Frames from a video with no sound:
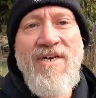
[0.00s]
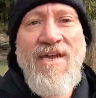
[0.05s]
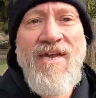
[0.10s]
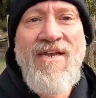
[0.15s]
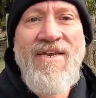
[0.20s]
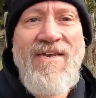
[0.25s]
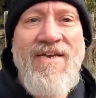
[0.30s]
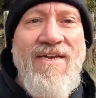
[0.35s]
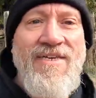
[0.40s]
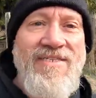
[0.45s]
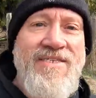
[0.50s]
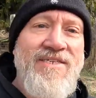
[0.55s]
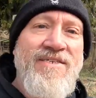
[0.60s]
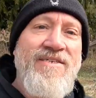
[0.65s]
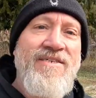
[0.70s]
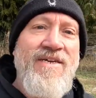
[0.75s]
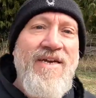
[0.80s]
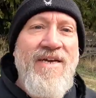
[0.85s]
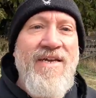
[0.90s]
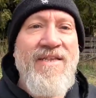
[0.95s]
to get
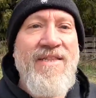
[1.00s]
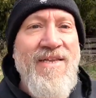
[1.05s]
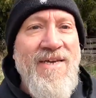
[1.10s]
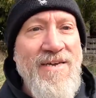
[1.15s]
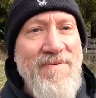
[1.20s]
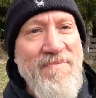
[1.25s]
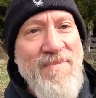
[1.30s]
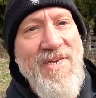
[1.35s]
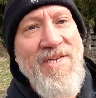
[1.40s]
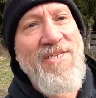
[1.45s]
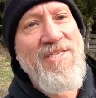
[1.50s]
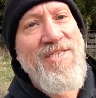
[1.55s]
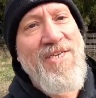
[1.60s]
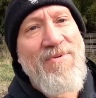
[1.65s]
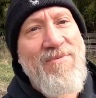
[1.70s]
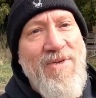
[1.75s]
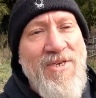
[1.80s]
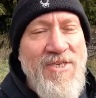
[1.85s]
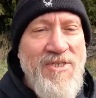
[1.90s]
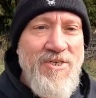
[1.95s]
nicer, and that means
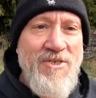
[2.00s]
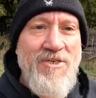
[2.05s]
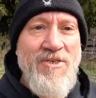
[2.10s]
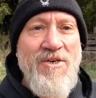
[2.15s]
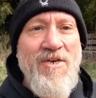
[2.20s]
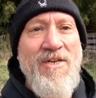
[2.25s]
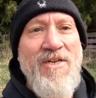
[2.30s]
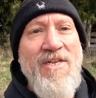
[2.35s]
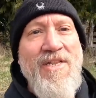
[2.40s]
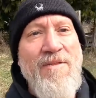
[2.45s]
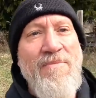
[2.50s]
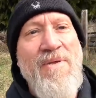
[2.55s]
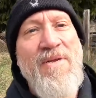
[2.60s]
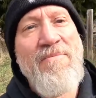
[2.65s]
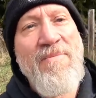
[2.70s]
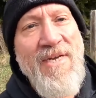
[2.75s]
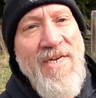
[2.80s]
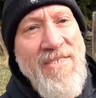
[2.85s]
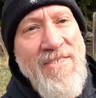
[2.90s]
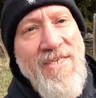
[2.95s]
I want to turn a little bit
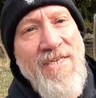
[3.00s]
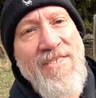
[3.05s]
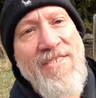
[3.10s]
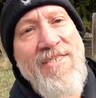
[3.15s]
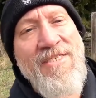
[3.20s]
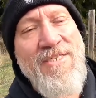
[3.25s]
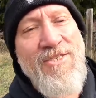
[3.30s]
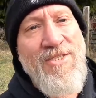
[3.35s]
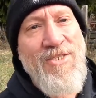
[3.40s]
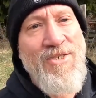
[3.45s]
of my attention